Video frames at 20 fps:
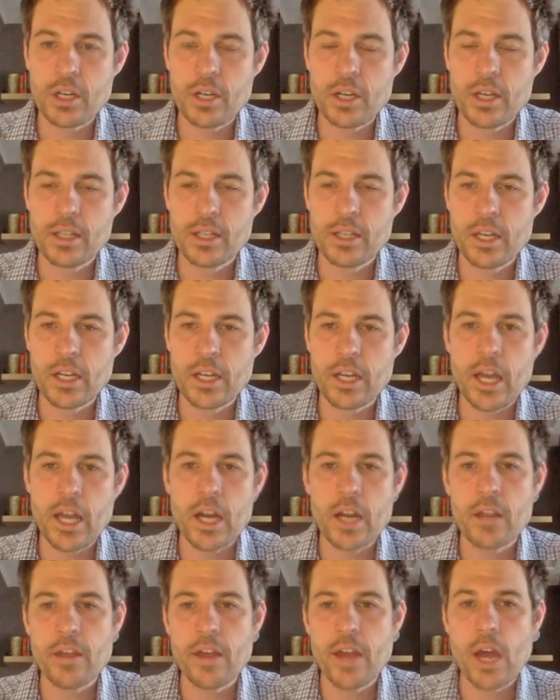has
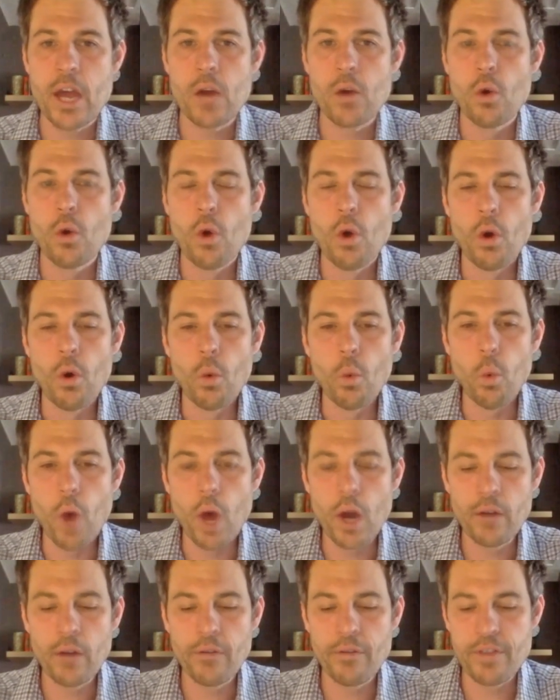indicated that
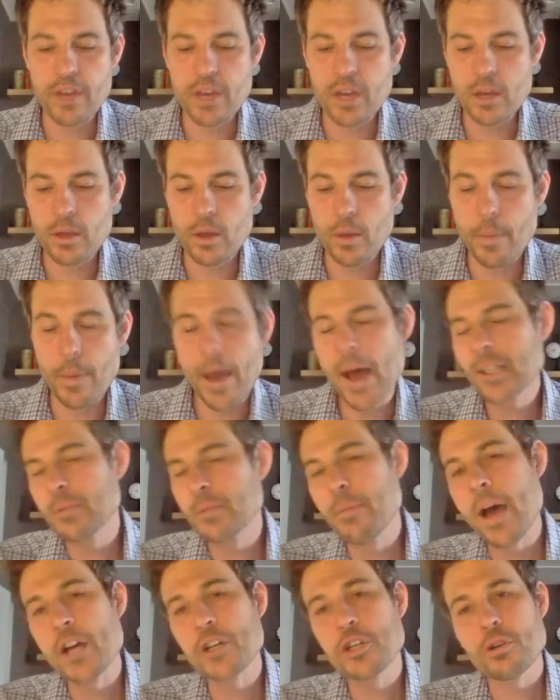one of the
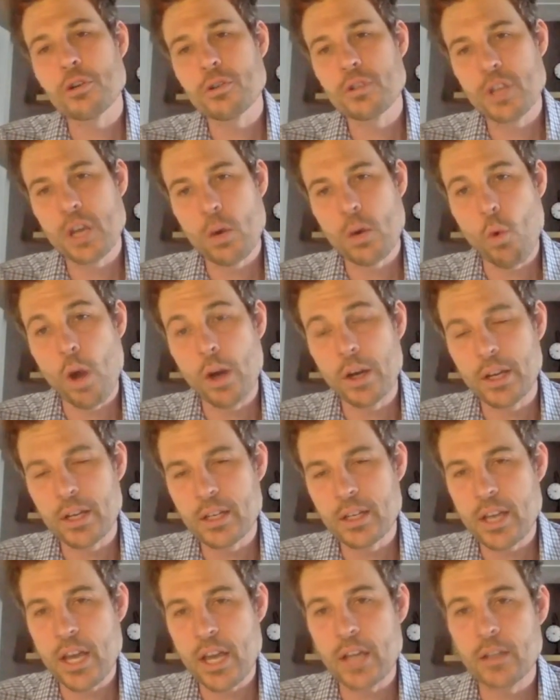best measures that one
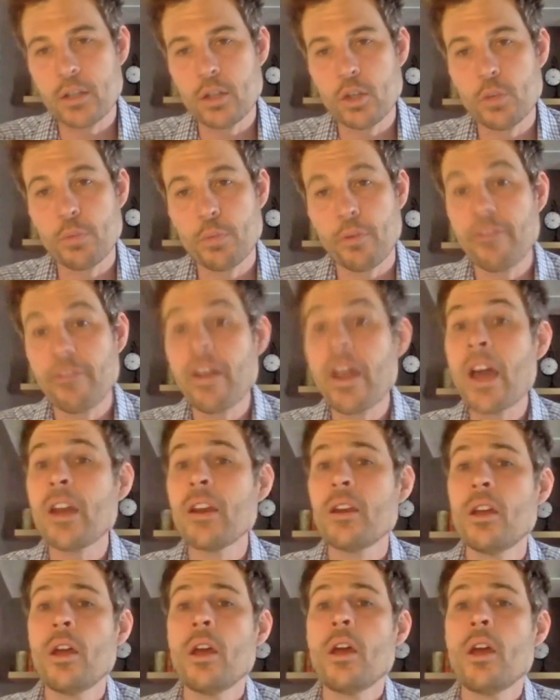could take to
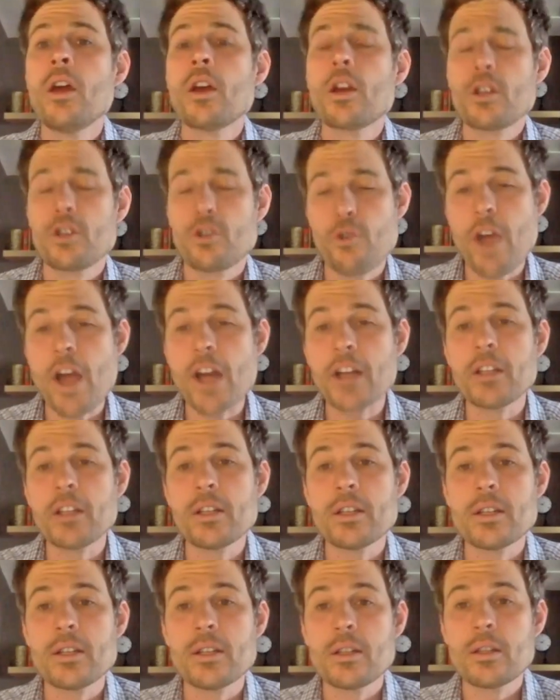prevent
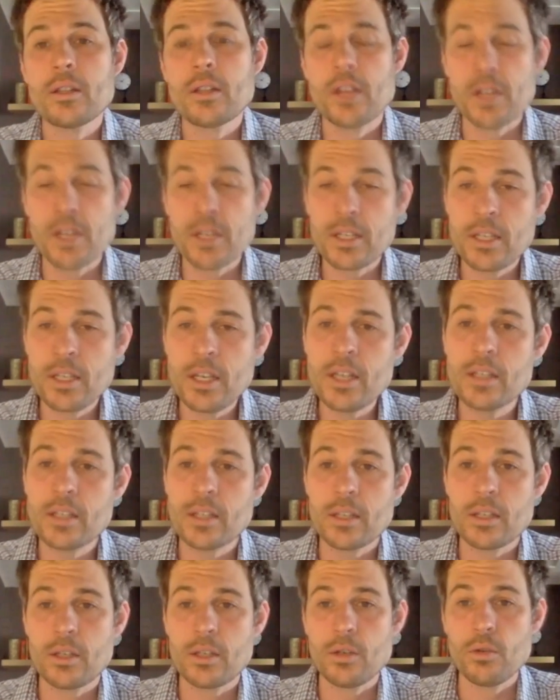contracting the disease
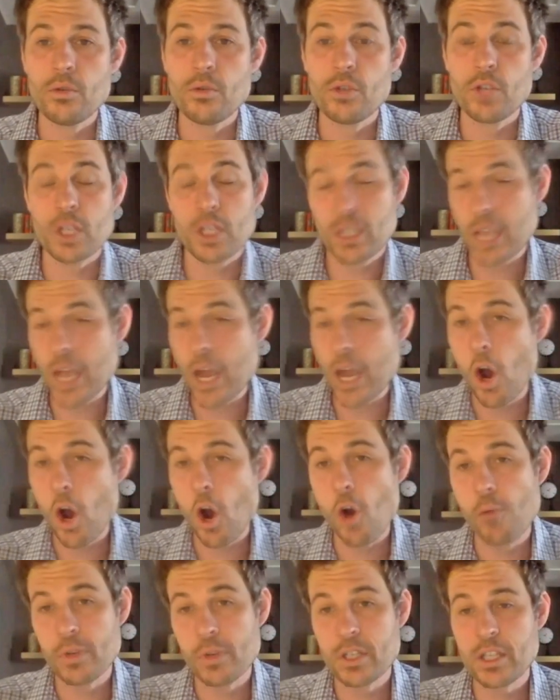is to just stay
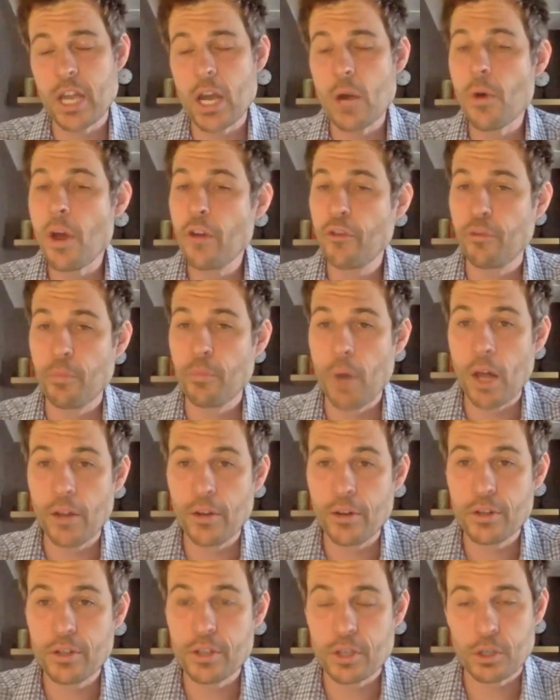home, to stay away from
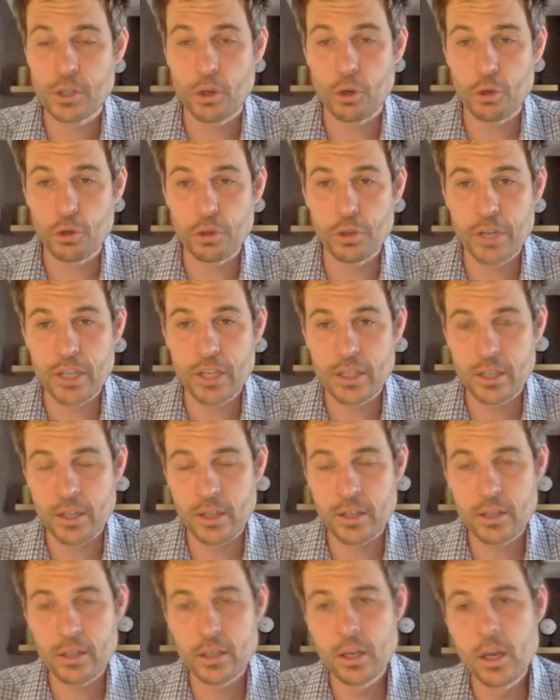others, to social
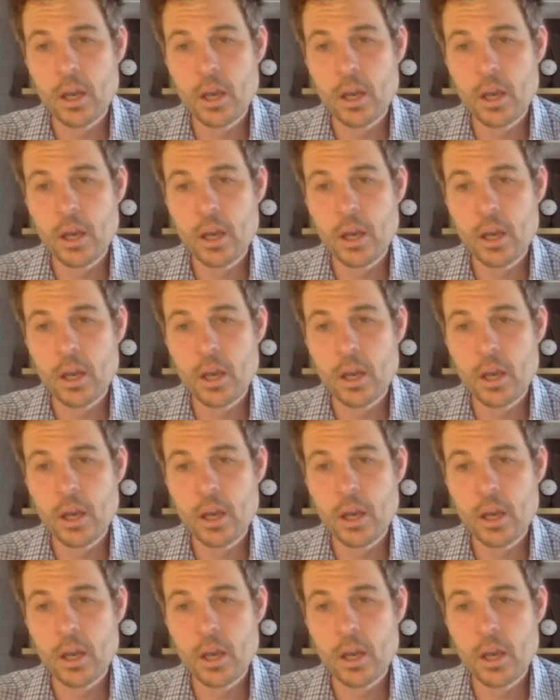distance.